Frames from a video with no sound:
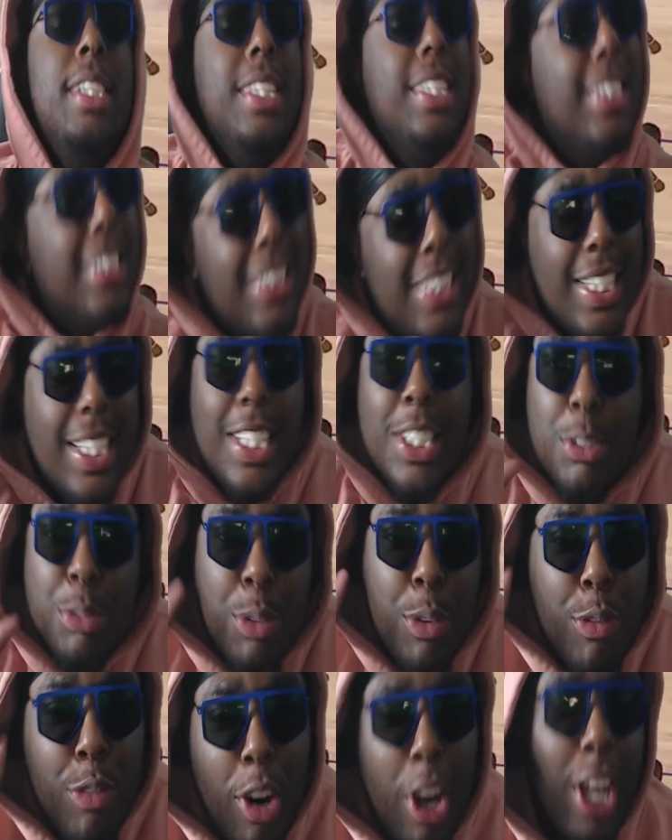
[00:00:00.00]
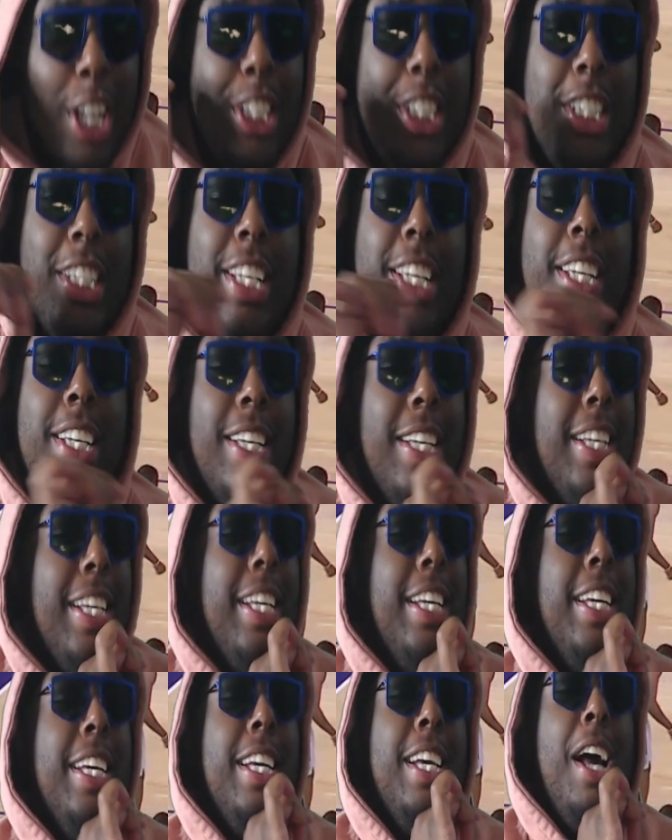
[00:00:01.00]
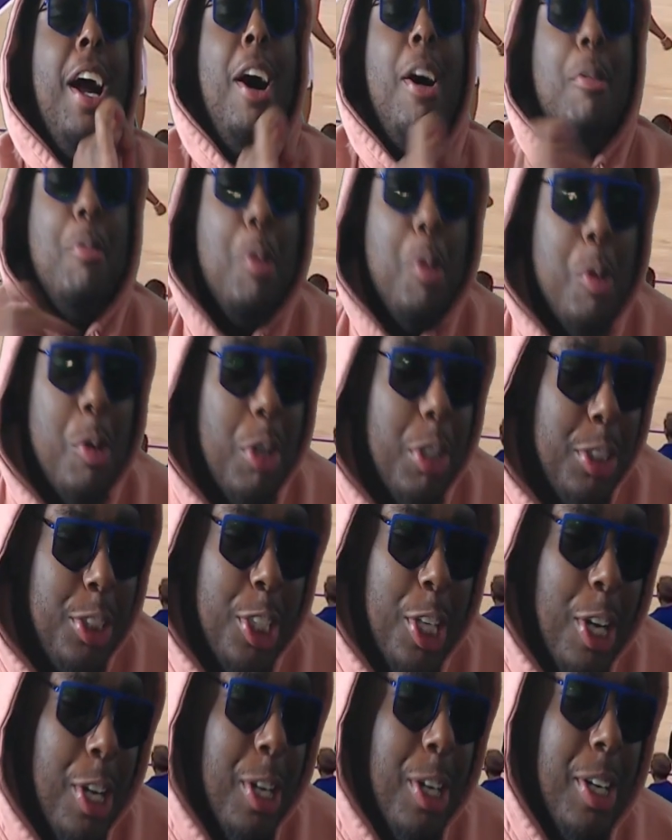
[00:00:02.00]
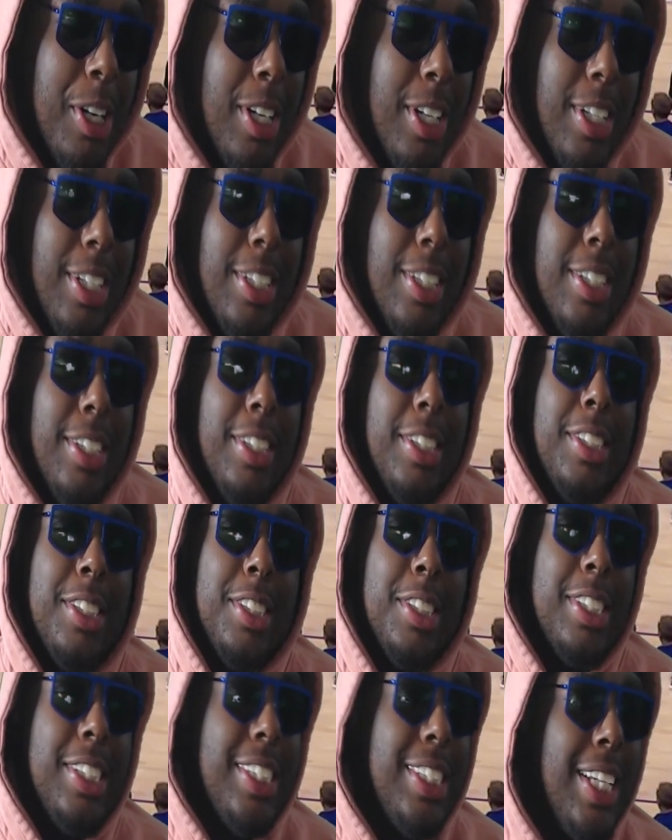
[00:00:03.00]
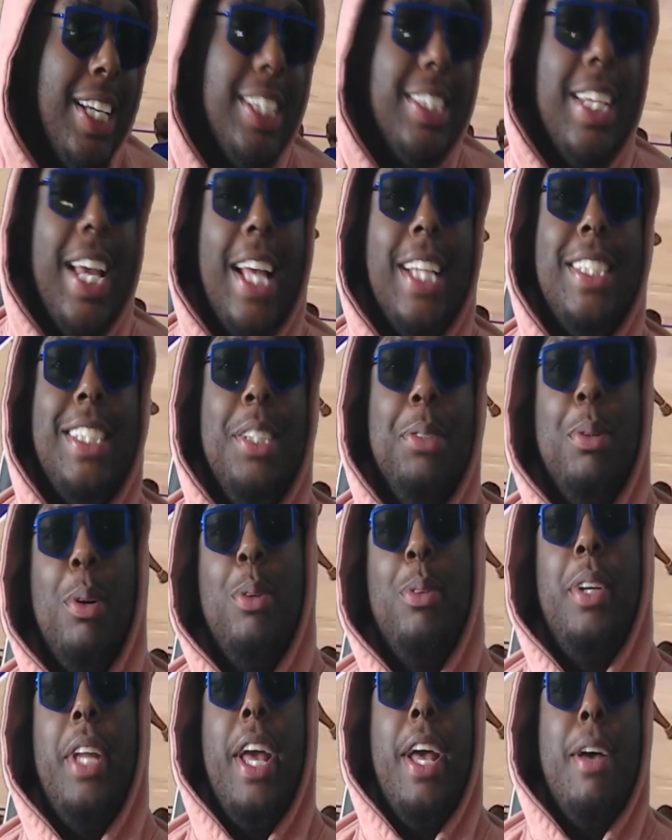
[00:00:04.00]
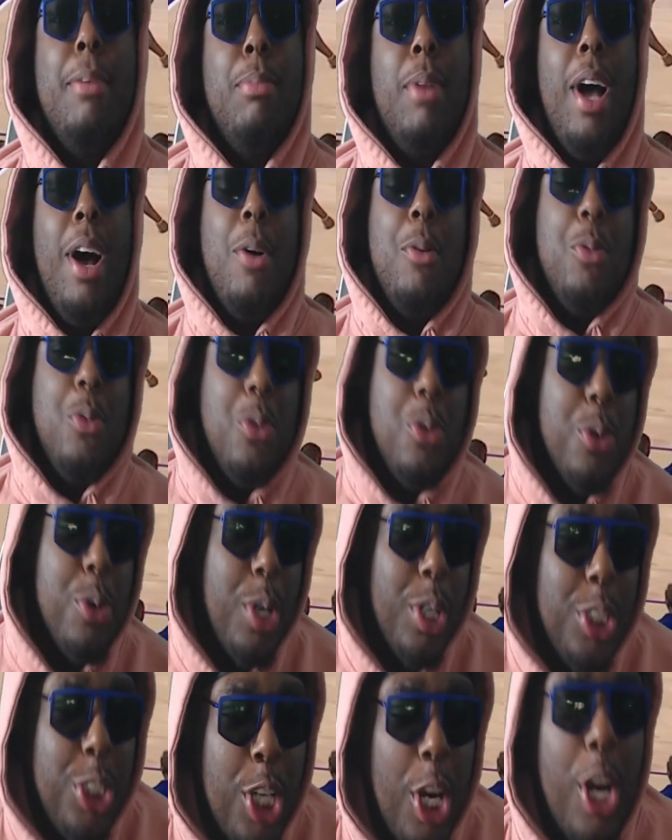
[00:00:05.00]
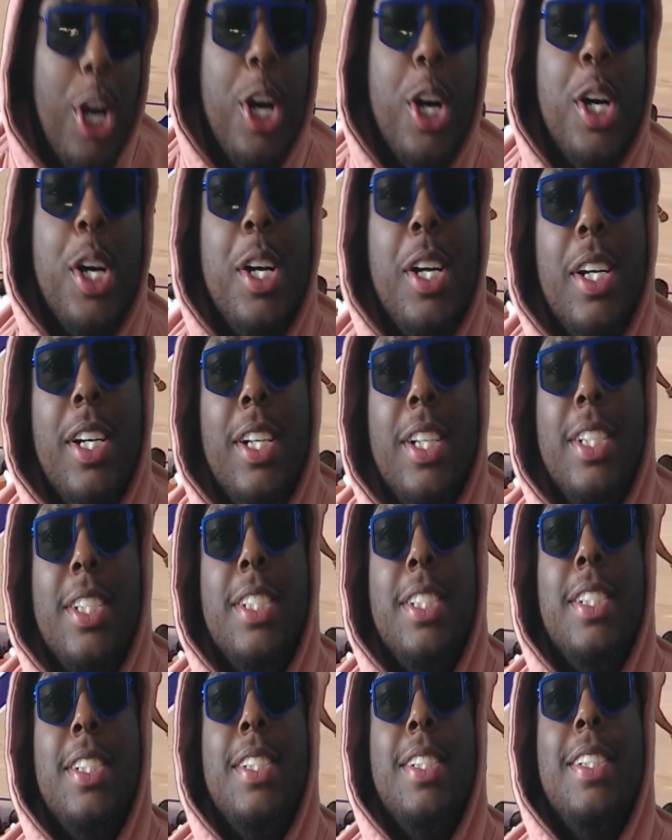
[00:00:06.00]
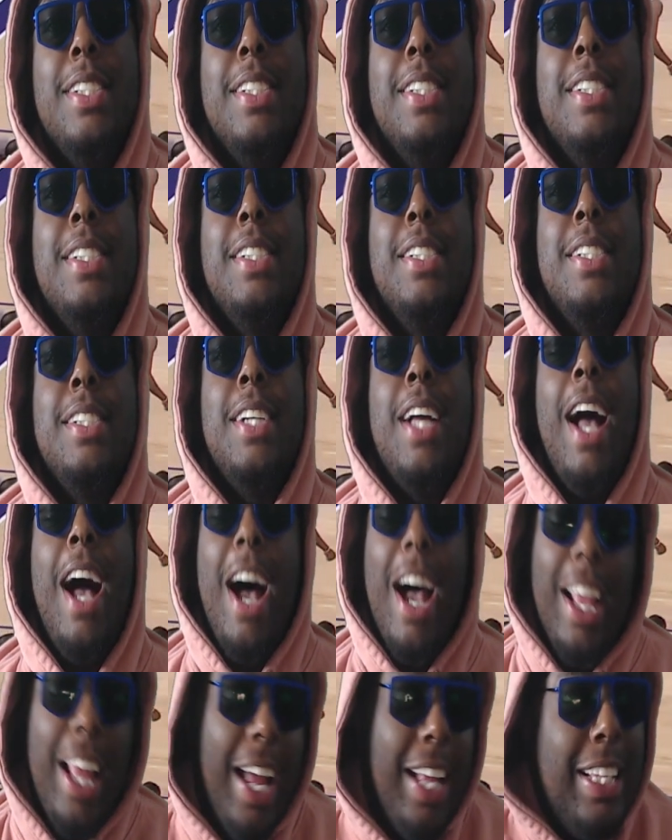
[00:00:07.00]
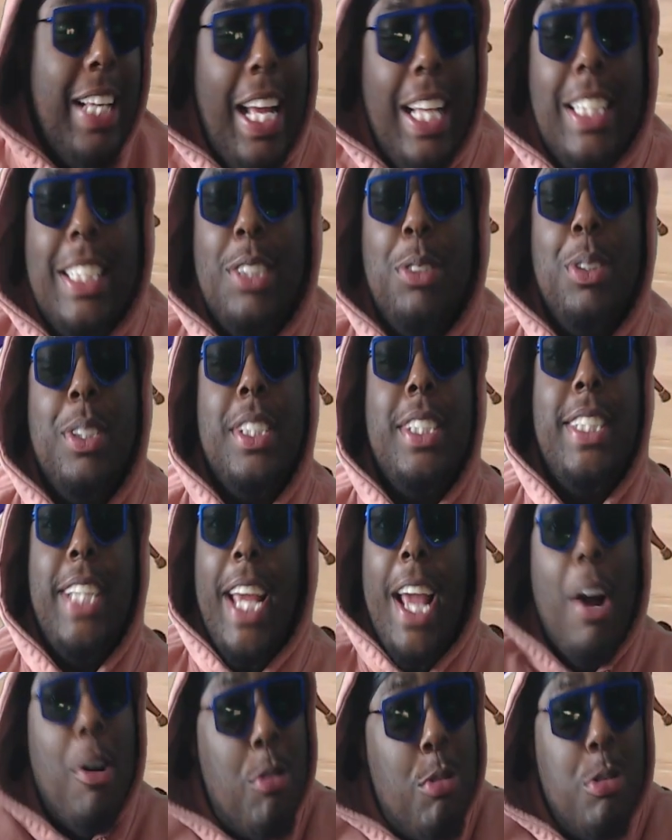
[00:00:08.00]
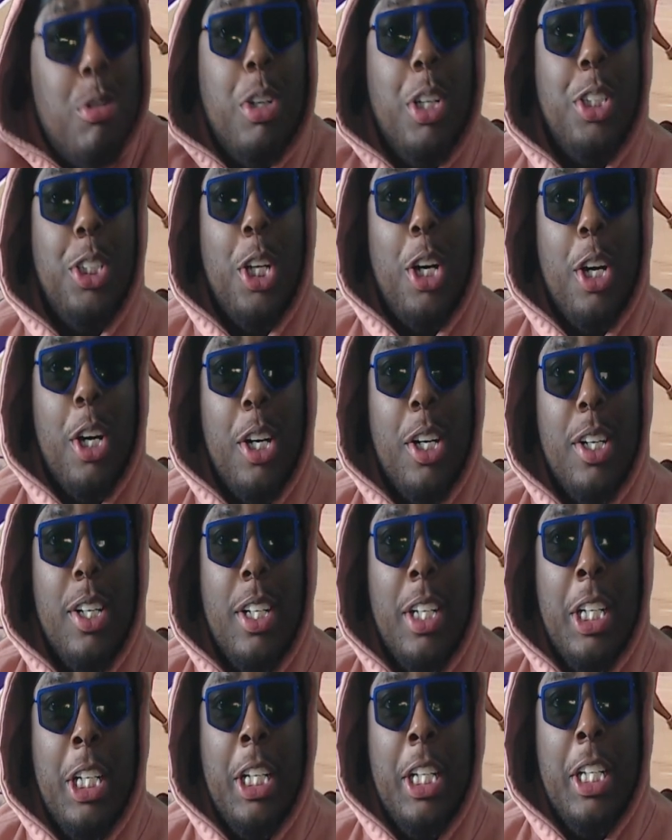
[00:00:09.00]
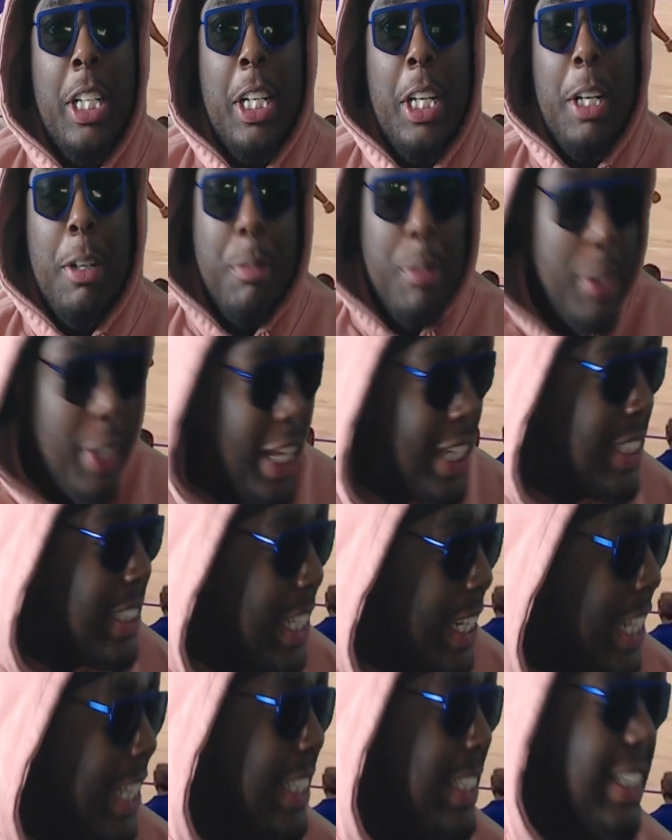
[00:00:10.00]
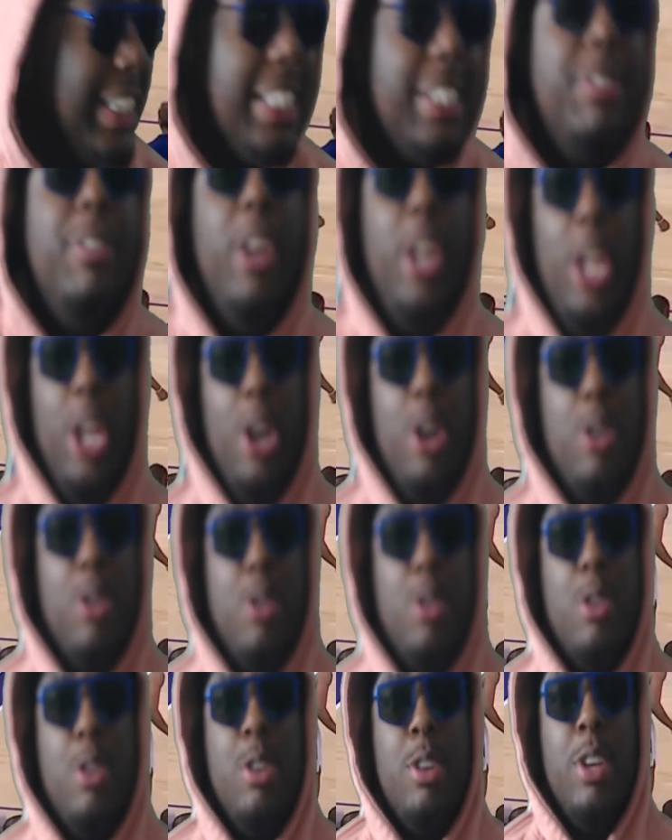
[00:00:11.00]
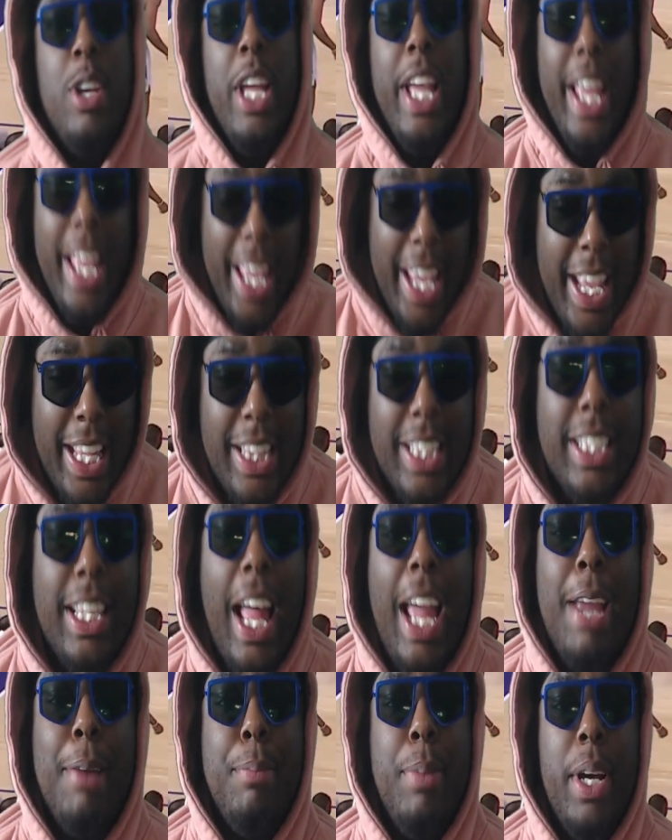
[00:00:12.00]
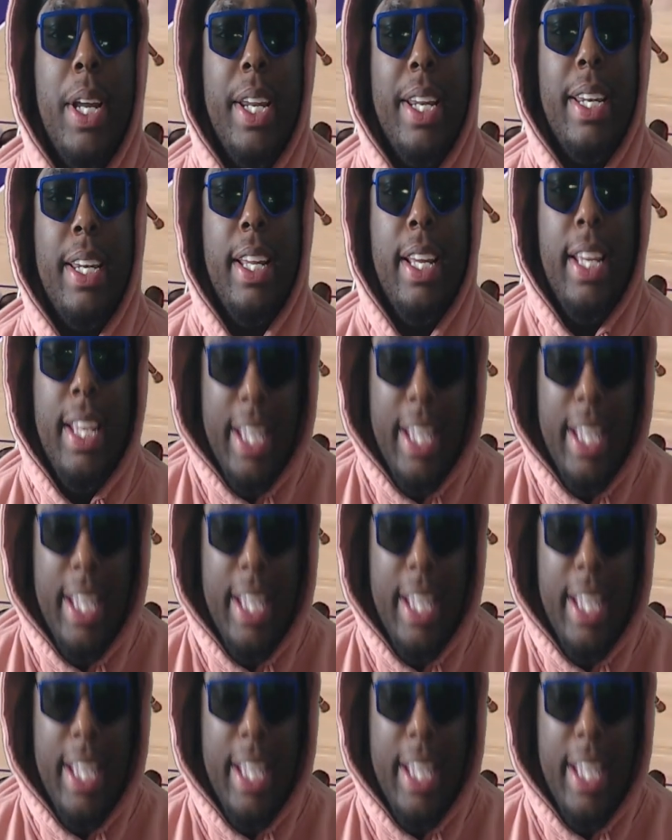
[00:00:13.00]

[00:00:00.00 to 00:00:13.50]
the Suns were fraudulent. I warned y'all, the Suns got zero depth. I warned y'all. I, I, I just want to say I warned y'all. Let's get into this video. Hit the like button.